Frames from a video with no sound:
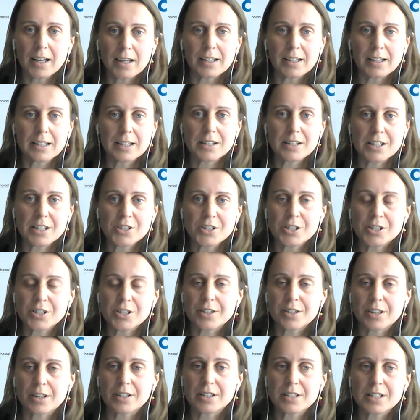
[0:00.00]
in addition to
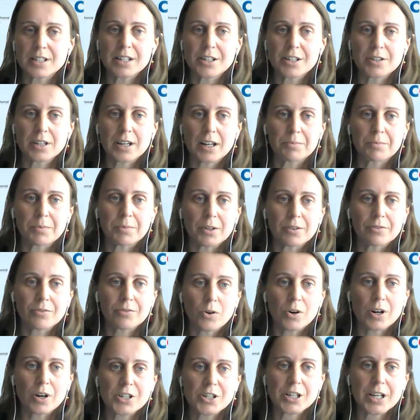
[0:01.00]
the continued help of
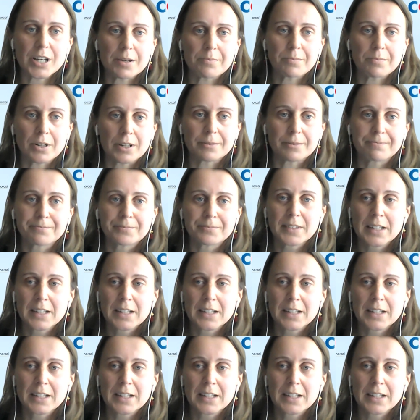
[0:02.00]
Cork Chamber.